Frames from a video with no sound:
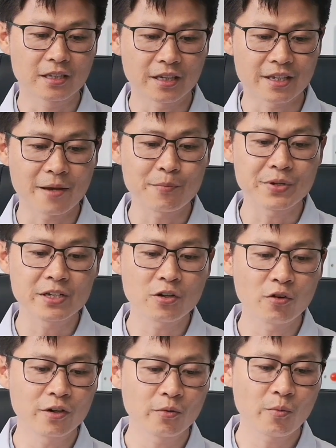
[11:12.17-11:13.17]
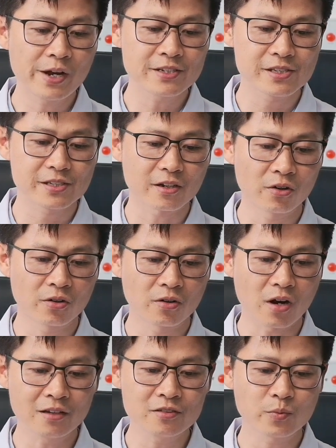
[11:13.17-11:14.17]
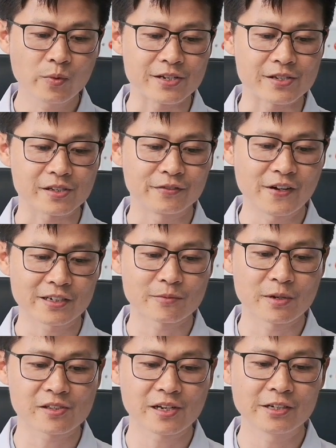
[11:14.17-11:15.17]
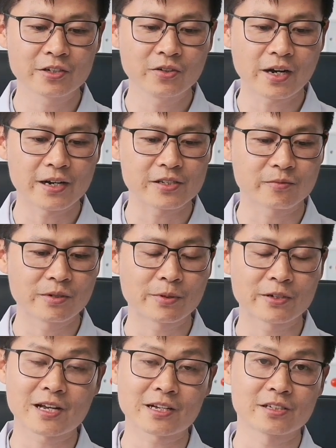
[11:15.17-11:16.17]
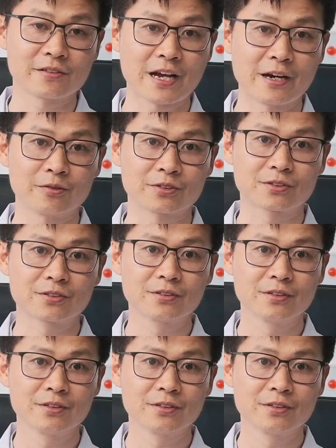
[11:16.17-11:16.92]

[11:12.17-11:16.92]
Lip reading: Can being overweight or underweight affect my cycle and reproductive health?